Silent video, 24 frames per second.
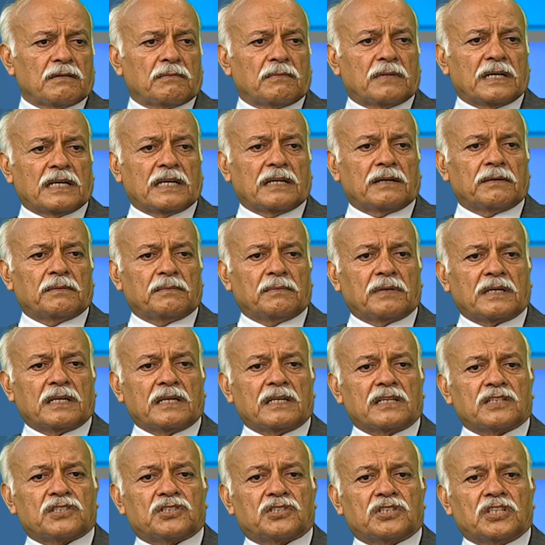by
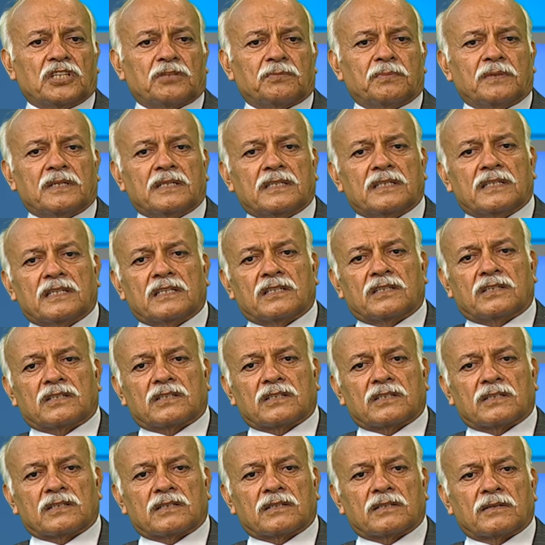making a statement
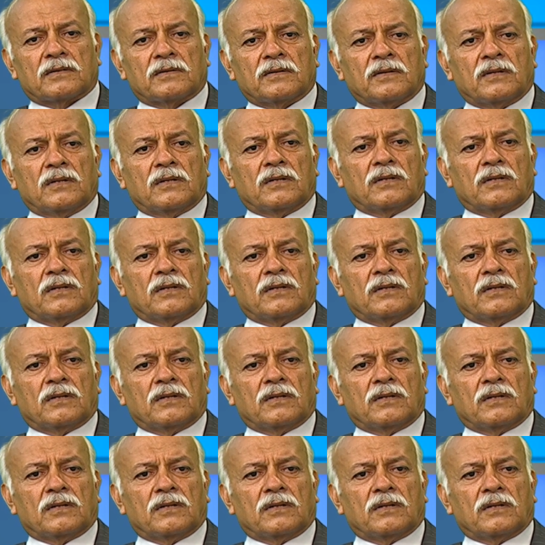that